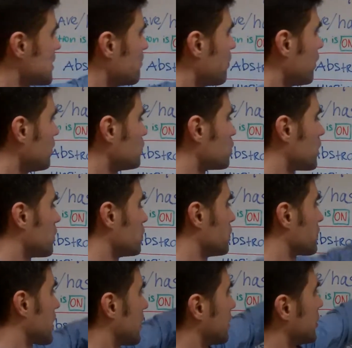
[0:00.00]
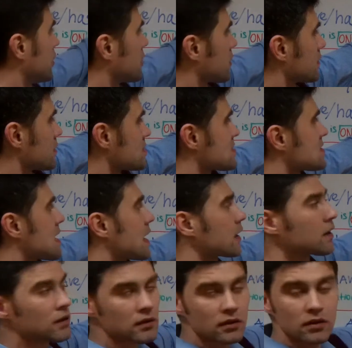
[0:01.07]
simple, we've got here the
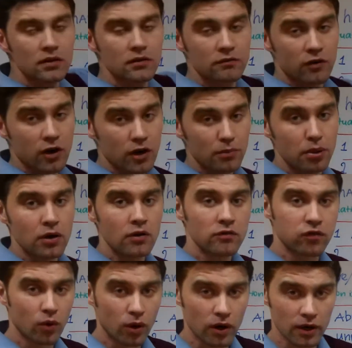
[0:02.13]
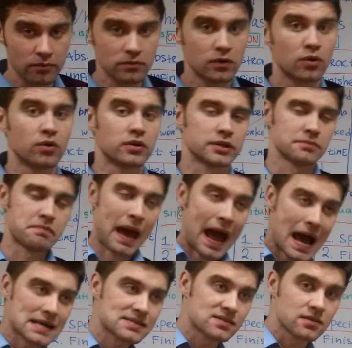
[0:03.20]
second verb form, or the
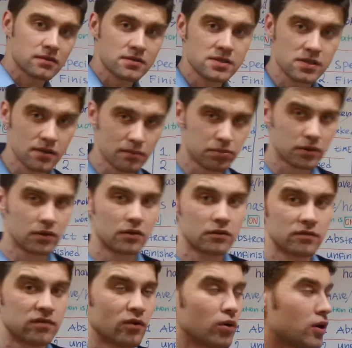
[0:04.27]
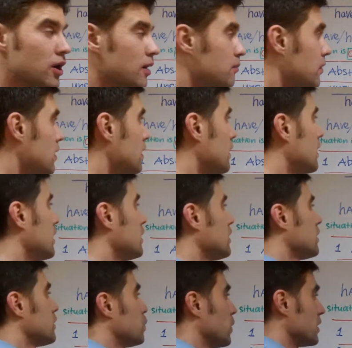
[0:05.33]
past simple form,
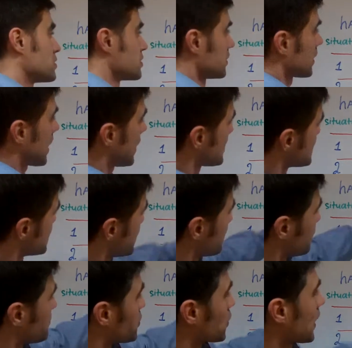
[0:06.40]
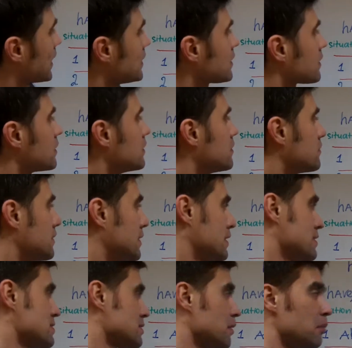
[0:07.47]
which in the case of break
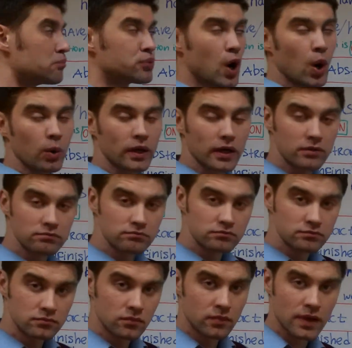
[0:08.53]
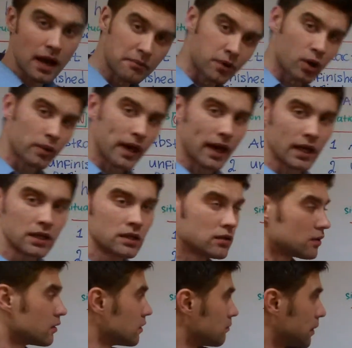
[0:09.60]
is broke, not
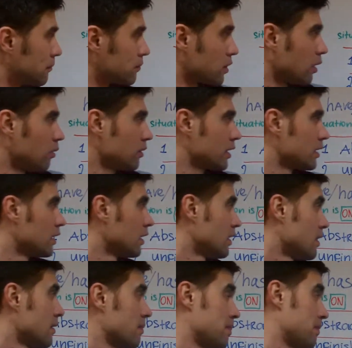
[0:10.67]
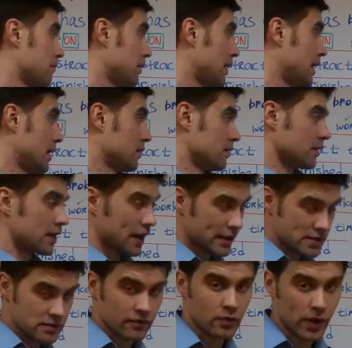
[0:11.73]
broken, but broke. And in the
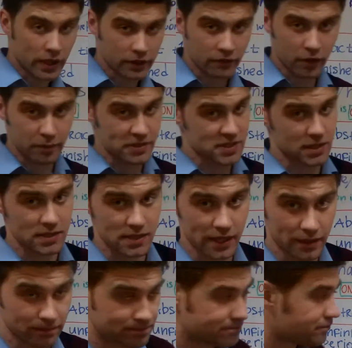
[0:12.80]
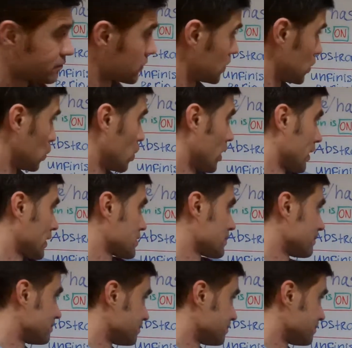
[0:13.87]
case of a regular verb, it's the same, worked.